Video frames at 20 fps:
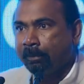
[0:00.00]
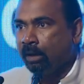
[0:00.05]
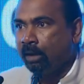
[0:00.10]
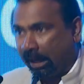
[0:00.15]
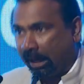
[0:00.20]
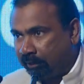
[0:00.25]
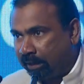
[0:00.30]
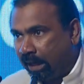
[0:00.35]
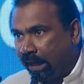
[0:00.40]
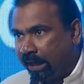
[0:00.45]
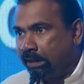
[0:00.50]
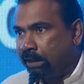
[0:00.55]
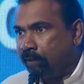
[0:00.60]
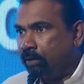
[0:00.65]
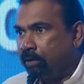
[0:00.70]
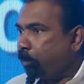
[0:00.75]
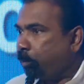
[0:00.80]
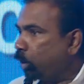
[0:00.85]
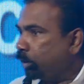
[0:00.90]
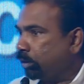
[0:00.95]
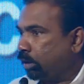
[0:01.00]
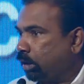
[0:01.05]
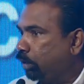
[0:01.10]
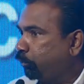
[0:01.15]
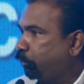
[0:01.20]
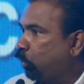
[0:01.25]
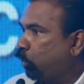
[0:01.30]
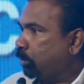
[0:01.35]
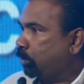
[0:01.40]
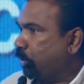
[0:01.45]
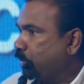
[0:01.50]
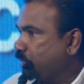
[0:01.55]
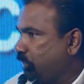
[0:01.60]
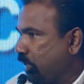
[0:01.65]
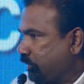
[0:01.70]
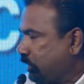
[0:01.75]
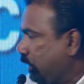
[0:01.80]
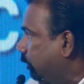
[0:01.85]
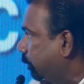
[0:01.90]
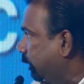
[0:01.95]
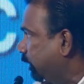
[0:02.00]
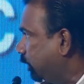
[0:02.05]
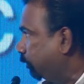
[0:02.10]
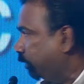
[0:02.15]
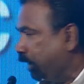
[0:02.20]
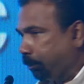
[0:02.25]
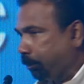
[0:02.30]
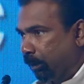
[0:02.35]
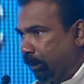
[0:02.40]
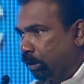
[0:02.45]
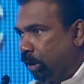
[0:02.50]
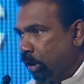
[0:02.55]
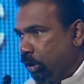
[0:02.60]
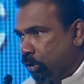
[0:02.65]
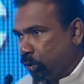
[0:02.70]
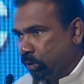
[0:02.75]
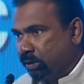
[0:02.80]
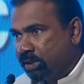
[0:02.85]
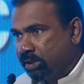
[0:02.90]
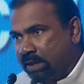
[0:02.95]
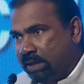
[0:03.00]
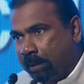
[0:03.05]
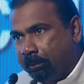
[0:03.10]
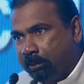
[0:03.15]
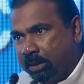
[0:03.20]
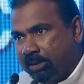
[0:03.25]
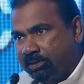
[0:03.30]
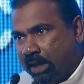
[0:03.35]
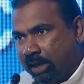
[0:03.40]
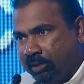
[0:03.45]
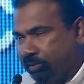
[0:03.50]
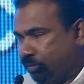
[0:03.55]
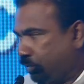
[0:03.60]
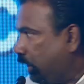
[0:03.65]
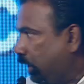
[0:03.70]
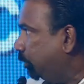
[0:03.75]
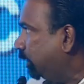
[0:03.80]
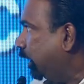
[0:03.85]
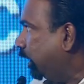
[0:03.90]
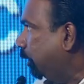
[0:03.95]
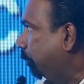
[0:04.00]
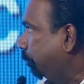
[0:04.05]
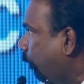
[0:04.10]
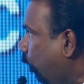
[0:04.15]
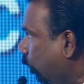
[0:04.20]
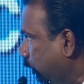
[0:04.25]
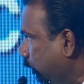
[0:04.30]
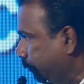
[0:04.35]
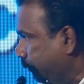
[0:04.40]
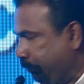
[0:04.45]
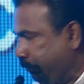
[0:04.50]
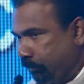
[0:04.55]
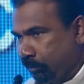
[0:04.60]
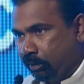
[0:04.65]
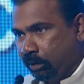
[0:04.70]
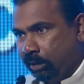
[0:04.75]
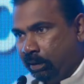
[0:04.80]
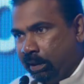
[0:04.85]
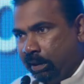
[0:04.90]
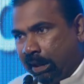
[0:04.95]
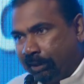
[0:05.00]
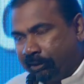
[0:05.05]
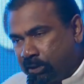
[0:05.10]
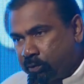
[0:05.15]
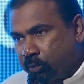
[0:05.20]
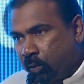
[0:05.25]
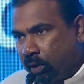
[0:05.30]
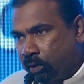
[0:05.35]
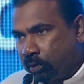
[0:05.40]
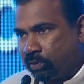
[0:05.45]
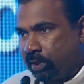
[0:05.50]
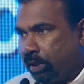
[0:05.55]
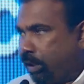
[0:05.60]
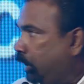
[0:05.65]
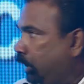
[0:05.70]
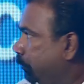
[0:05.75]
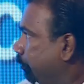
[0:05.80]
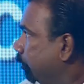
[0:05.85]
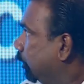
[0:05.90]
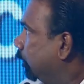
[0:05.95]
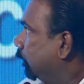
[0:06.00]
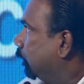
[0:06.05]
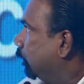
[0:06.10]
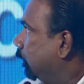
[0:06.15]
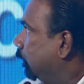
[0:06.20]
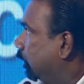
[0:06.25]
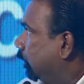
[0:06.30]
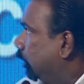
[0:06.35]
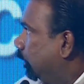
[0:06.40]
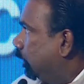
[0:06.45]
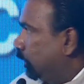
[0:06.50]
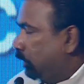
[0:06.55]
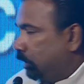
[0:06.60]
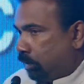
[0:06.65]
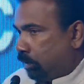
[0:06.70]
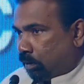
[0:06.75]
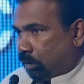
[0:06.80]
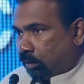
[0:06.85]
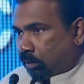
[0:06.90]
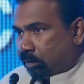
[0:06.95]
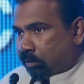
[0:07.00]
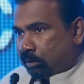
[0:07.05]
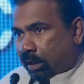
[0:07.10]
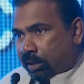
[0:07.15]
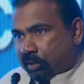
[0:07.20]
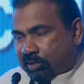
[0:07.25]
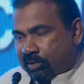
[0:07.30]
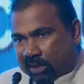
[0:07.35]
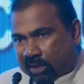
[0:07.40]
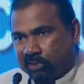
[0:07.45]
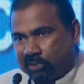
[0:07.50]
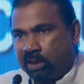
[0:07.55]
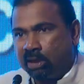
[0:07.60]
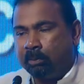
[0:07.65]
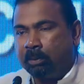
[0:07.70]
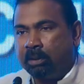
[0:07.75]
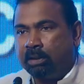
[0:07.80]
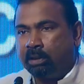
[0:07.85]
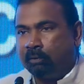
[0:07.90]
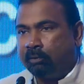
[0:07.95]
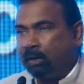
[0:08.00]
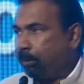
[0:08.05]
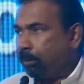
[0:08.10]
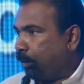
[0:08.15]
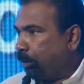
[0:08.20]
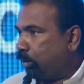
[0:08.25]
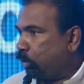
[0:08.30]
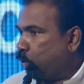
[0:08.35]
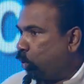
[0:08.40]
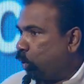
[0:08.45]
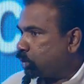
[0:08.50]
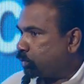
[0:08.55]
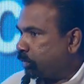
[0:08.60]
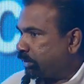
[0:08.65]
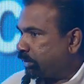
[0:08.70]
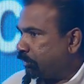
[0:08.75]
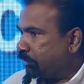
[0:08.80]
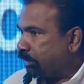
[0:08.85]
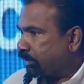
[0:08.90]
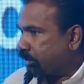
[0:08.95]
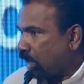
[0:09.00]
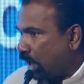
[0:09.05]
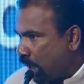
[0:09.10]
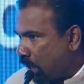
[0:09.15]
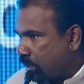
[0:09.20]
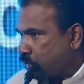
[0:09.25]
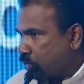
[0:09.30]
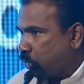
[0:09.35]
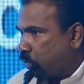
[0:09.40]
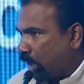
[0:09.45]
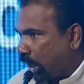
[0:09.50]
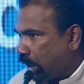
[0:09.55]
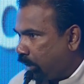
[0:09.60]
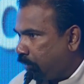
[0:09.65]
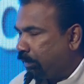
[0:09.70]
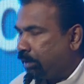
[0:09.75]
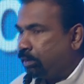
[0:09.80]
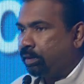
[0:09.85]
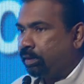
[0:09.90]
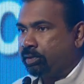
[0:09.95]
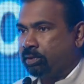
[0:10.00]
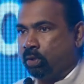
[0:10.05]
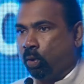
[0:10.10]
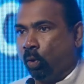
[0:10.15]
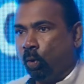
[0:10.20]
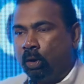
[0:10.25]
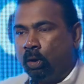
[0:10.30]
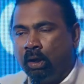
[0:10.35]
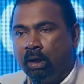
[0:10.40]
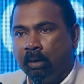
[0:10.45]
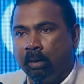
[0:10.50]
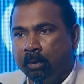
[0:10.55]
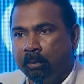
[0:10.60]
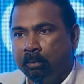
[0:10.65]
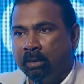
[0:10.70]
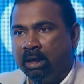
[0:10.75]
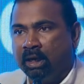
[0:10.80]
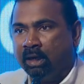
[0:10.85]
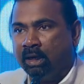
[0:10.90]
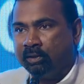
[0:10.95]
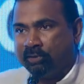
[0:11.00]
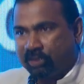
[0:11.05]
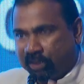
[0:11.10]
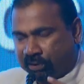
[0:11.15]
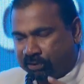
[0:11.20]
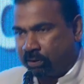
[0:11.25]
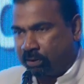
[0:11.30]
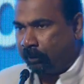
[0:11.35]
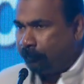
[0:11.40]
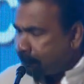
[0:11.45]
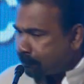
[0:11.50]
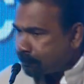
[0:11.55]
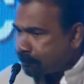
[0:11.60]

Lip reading: at the high-level political forum on sustainable development. So these numbers are extremely important. I just want to say, the sustainable development goals, which I was asked to drive in this whole session,